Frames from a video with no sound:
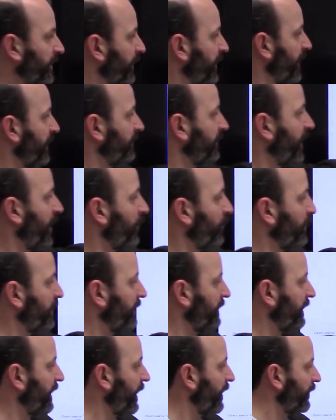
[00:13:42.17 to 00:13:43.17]
And that's how
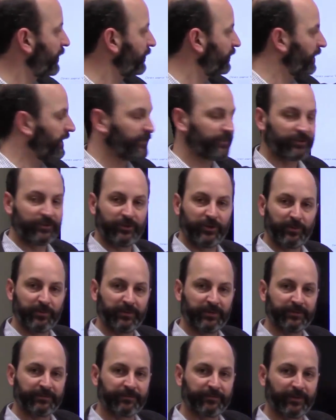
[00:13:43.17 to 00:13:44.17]
we calculate the
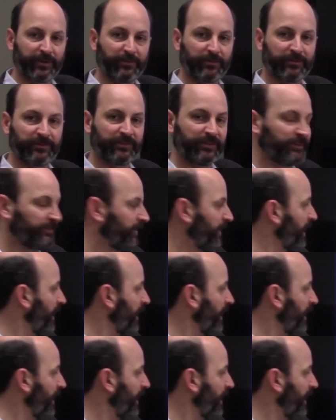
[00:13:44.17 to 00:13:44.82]
cumulative frequencies.